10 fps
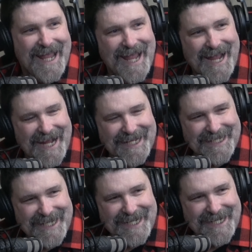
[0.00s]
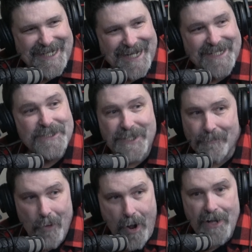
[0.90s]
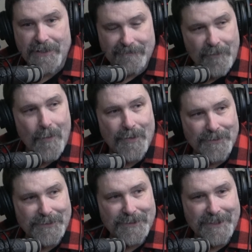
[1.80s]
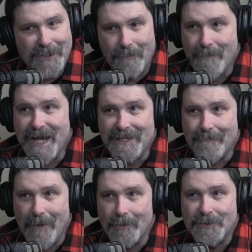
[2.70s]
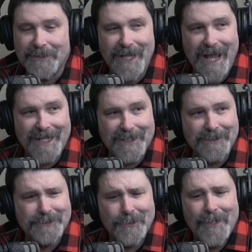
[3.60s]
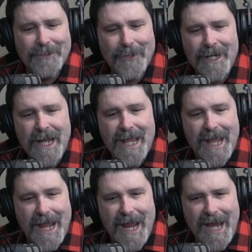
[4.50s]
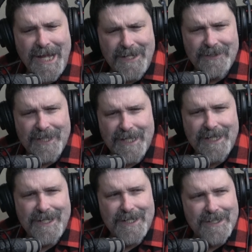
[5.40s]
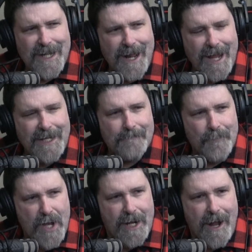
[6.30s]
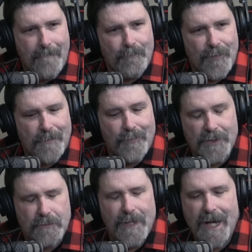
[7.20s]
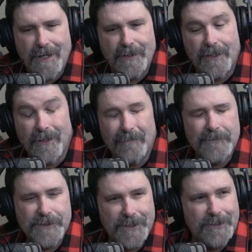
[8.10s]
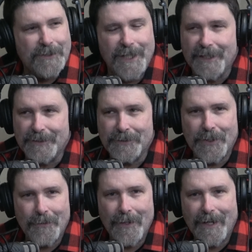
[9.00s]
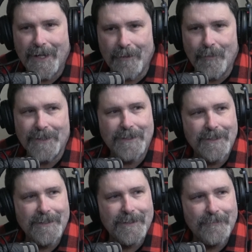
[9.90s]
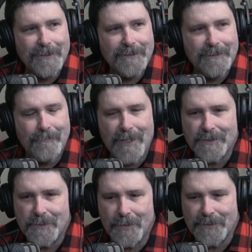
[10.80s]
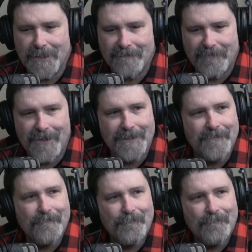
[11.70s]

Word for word: And uh, and Jim Ross, of course, you know, made the most of that. And so I thought anything that I can pick up that puts me ahead of the curve is a good thing. And so uh, I went to I went to the best source I could find.